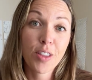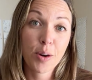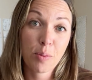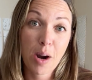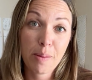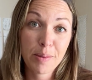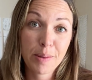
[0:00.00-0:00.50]
their
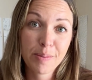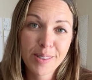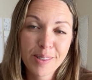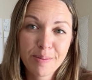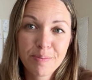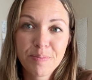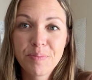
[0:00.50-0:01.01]

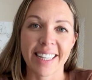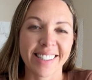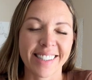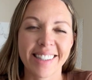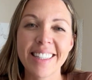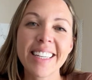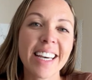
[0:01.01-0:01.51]
problems.
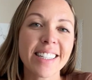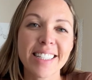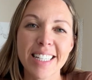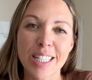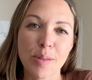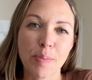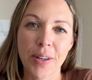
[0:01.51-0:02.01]
Yes, the guest
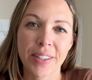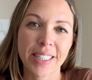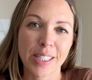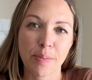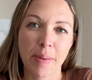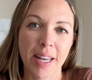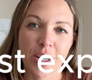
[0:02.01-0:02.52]

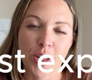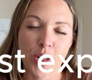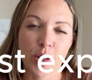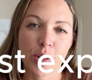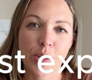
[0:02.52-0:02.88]
experience manager.